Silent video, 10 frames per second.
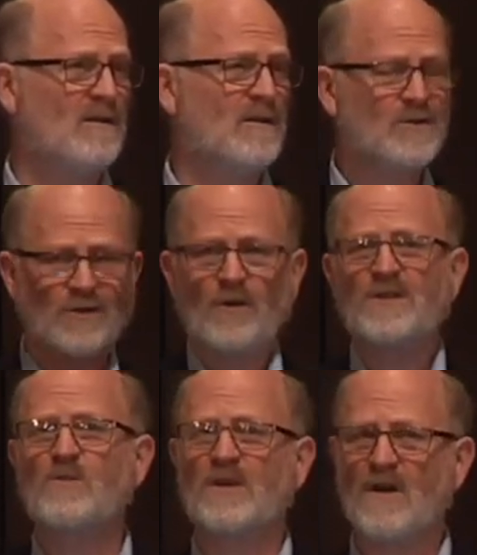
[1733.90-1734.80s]
who showed
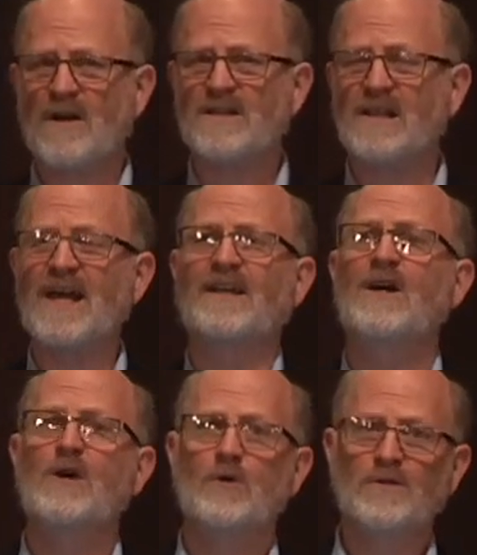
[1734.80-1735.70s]
us what God is like,
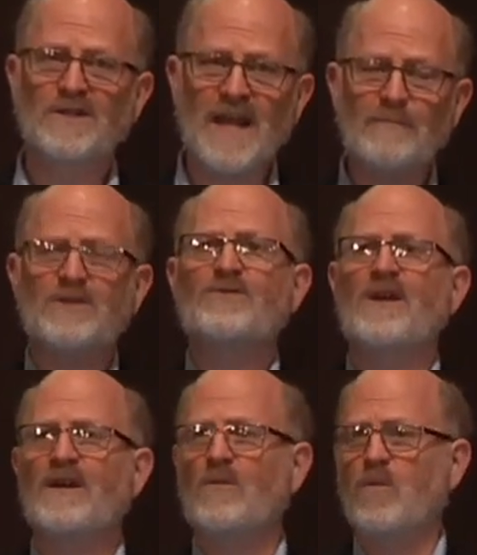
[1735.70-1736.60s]
who
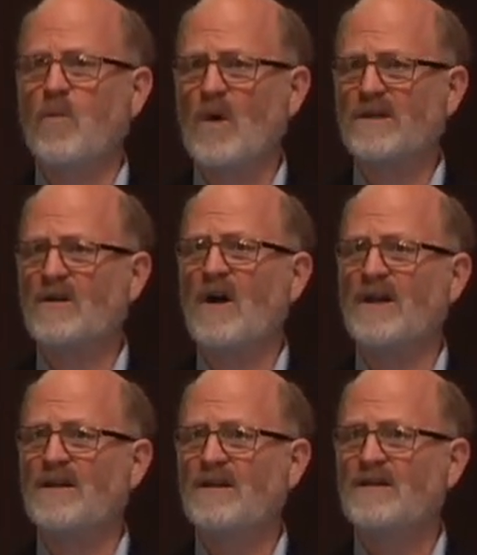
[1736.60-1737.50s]
demonstrated what
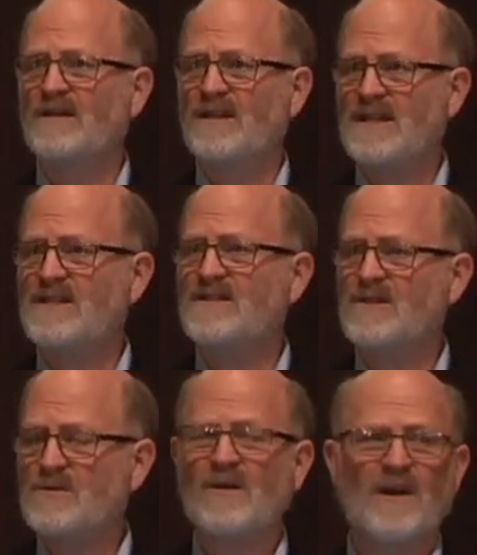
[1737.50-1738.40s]
God
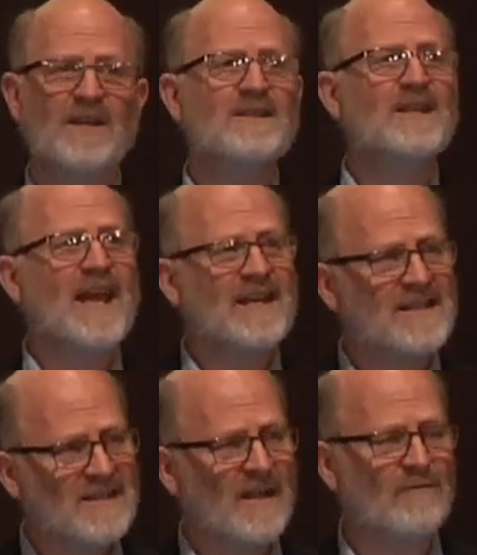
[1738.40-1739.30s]
is, who God is, and
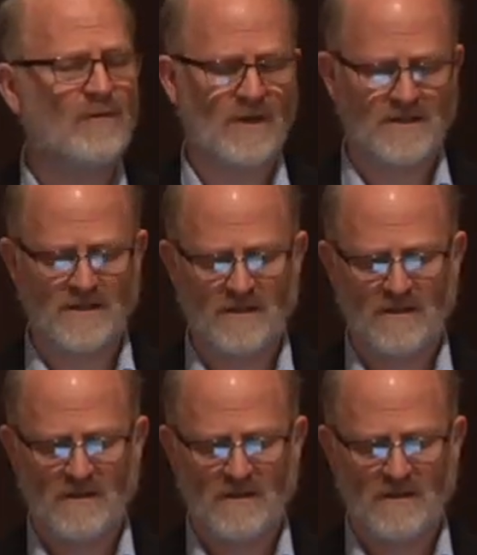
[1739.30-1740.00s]
his love for us.